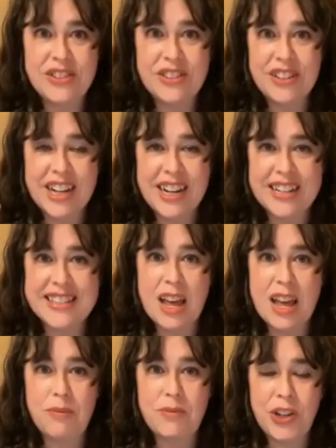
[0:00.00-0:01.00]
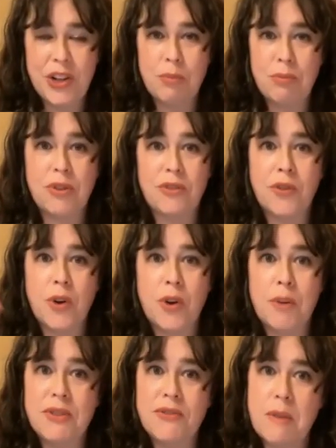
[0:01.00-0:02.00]
It's that, you know,
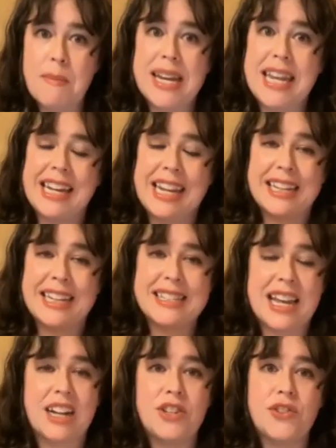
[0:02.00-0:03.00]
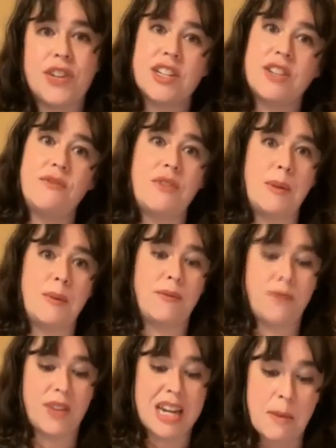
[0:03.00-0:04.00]
performed femininity, it's that construction to
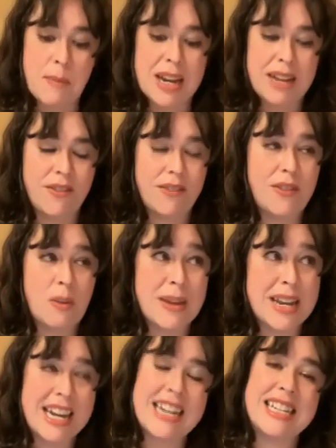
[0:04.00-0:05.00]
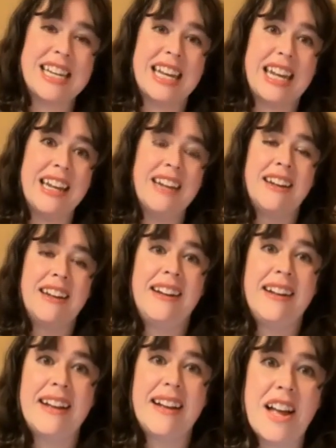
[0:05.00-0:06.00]
femininity
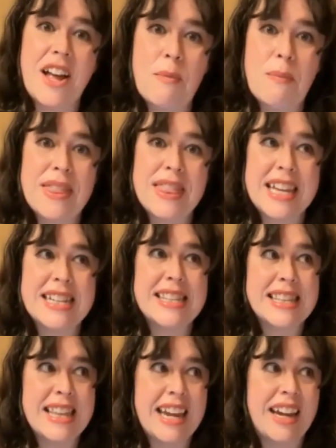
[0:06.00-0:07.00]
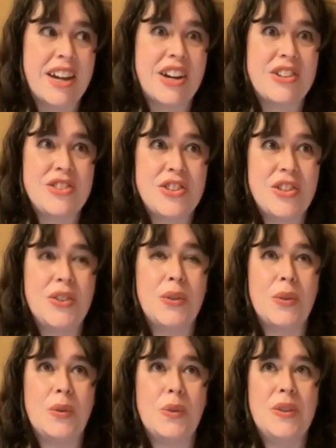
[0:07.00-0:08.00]
that's there
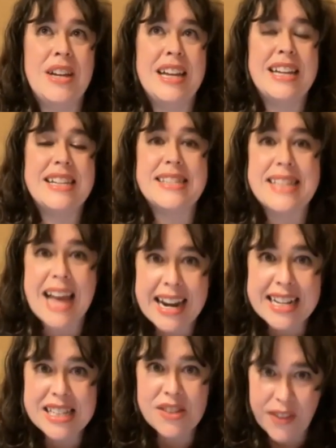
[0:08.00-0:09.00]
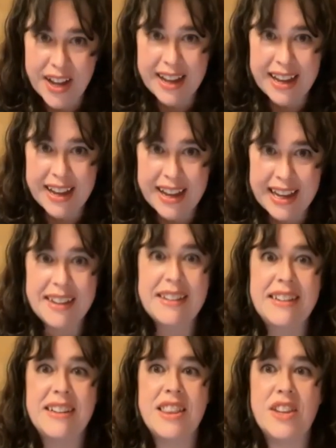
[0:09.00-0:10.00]
to satisfy
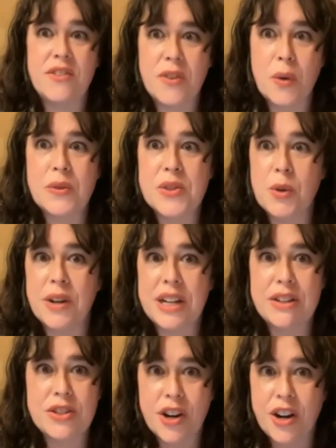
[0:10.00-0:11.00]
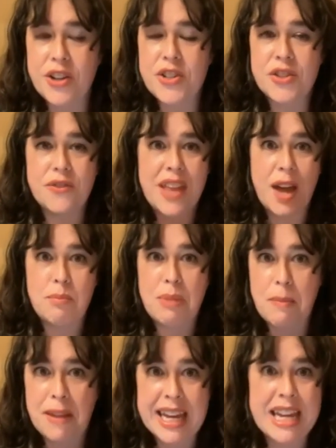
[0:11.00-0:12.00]
the folks who were in charge of that
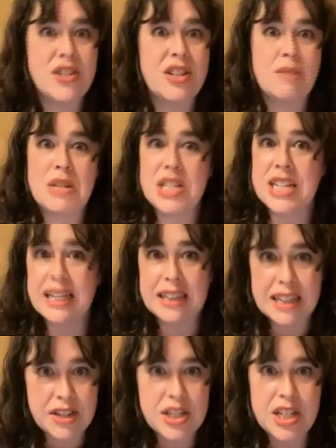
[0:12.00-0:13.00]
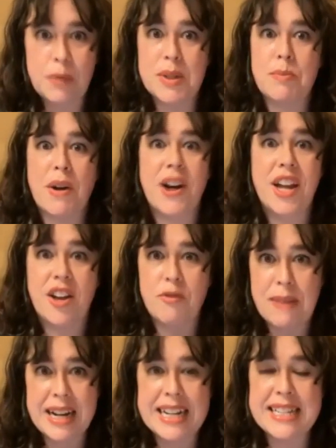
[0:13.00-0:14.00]
publication machine that she was part
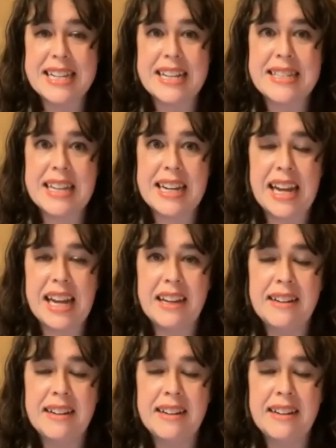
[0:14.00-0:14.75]
of by necessity.